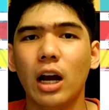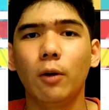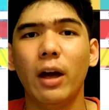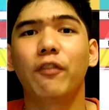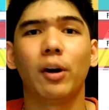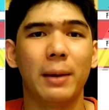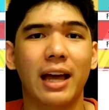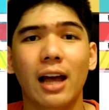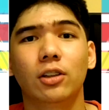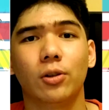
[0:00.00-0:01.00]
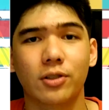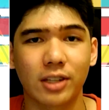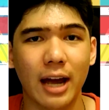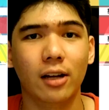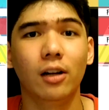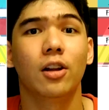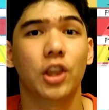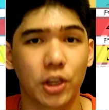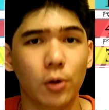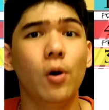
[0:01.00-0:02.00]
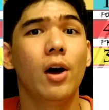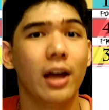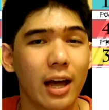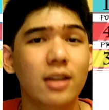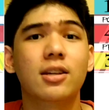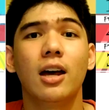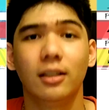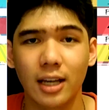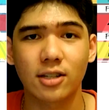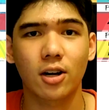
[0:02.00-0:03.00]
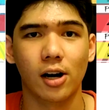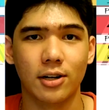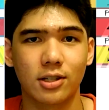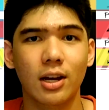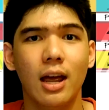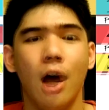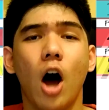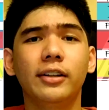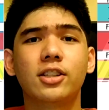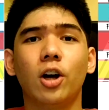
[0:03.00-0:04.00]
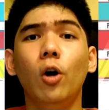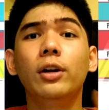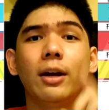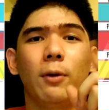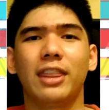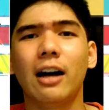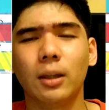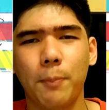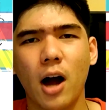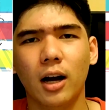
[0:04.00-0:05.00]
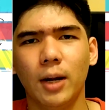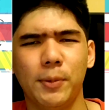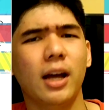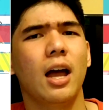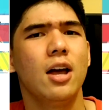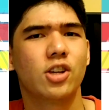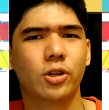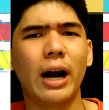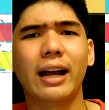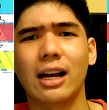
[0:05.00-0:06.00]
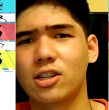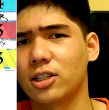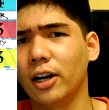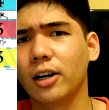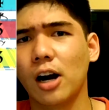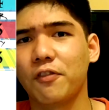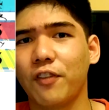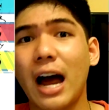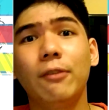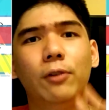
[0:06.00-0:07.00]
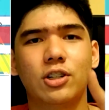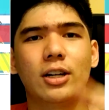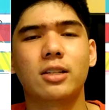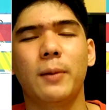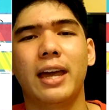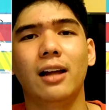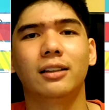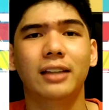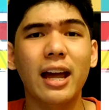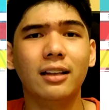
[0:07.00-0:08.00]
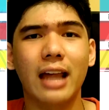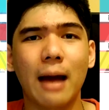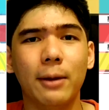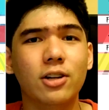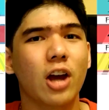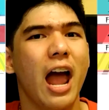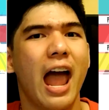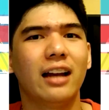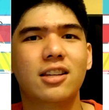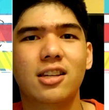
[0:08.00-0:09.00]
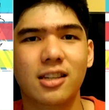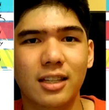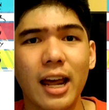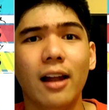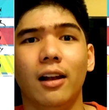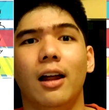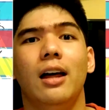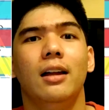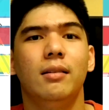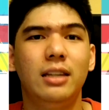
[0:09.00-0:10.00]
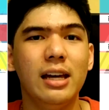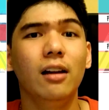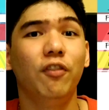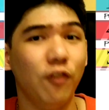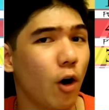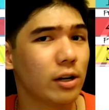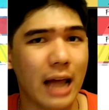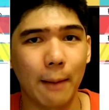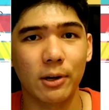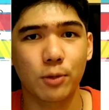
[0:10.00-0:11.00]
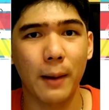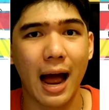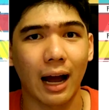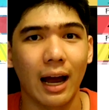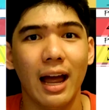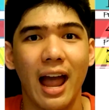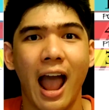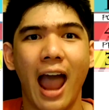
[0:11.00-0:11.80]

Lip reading: as a great way for MIkhail to recycle through his discards. On its own and without Apocalyptic, Strike has Stun Guard 5, which lets MIkhail take damage and still deal 4 damage back.